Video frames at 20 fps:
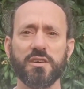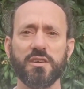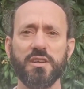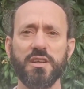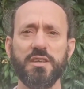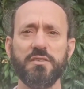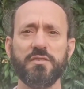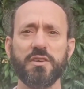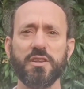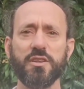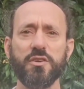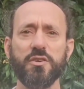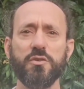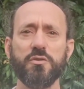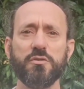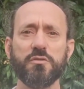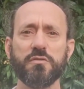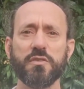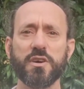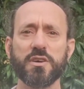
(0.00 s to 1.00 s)
leaving the
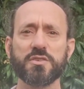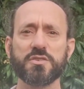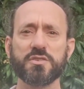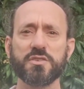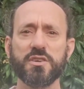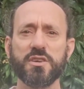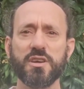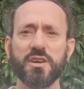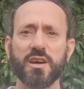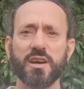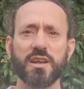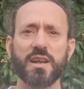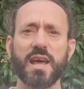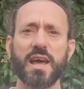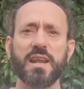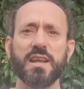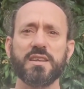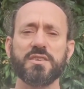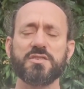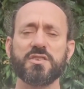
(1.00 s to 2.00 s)
universe, and
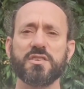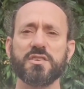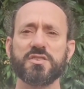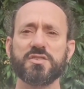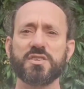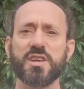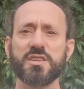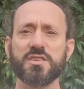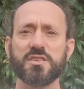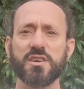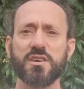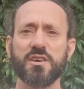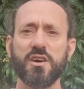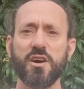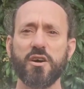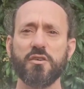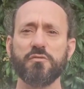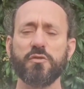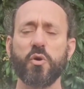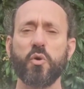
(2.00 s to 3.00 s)
heading to the center
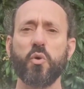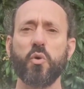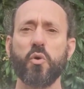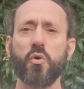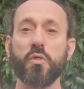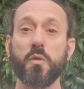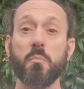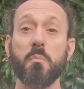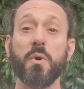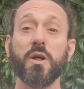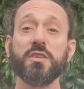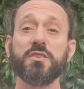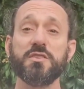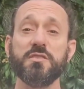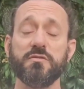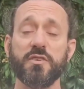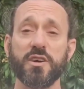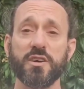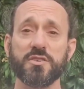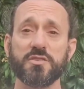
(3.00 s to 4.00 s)
of the
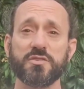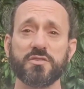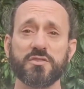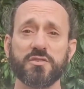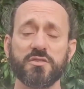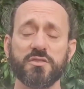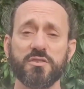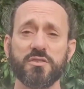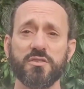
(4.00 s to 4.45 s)
multiverse,